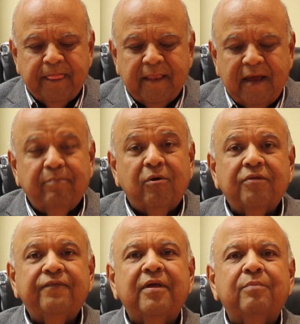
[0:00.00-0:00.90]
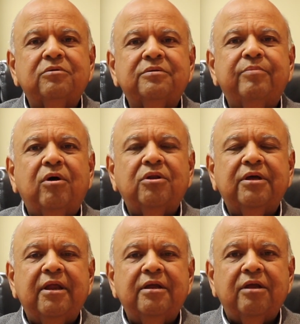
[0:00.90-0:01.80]
And both of them was
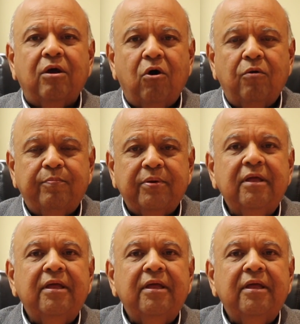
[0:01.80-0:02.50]
about creating hope,